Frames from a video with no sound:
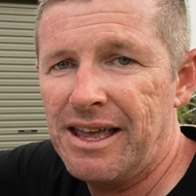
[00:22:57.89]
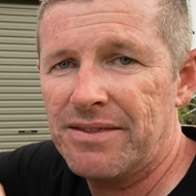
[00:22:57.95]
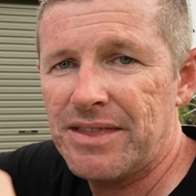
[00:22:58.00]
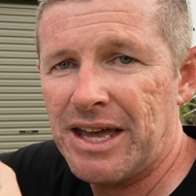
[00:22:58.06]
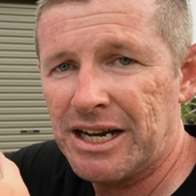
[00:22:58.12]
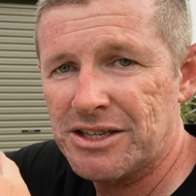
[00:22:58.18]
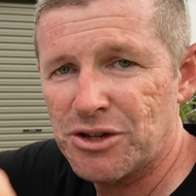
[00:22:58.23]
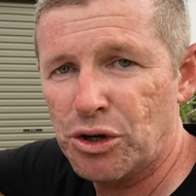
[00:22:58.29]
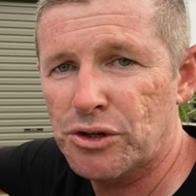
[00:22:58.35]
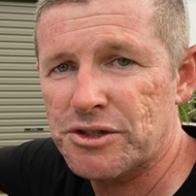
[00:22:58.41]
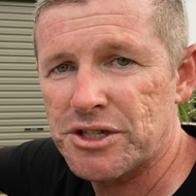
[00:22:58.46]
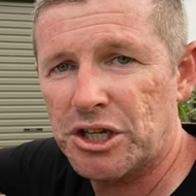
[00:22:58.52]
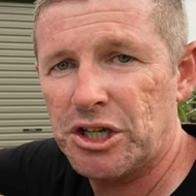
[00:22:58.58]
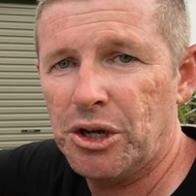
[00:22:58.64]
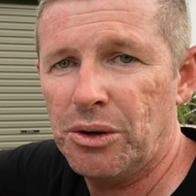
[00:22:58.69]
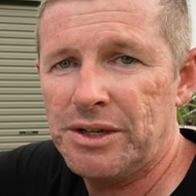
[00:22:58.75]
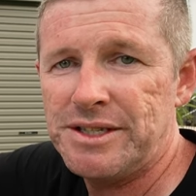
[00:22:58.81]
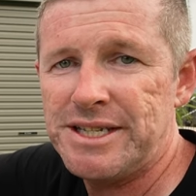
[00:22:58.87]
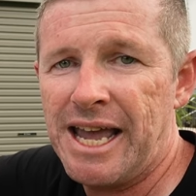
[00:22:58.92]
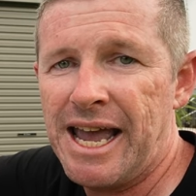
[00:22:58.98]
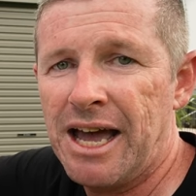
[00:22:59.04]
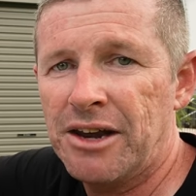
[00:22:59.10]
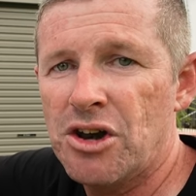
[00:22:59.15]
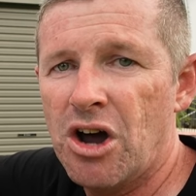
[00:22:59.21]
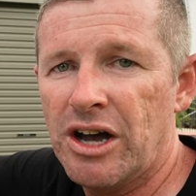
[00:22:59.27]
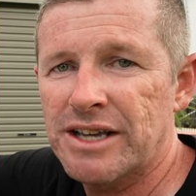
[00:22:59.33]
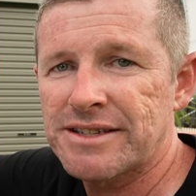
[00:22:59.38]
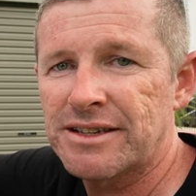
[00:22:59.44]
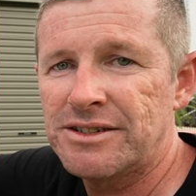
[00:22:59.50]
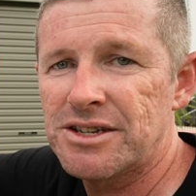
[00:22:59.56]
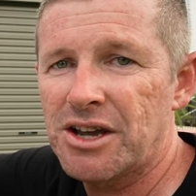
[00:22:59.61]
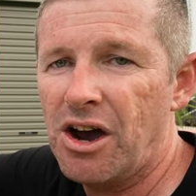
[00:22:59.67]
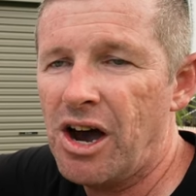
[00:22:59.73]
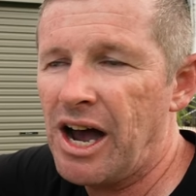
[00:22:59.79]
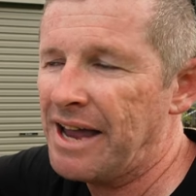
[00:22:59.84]
that it's all secured down nice and
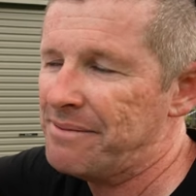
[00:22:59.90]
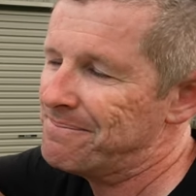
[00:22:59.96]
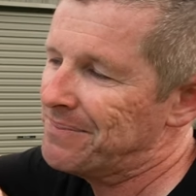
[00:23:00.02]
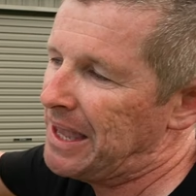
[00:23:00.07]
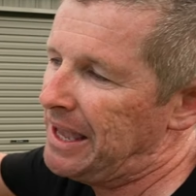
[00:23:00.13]
tight.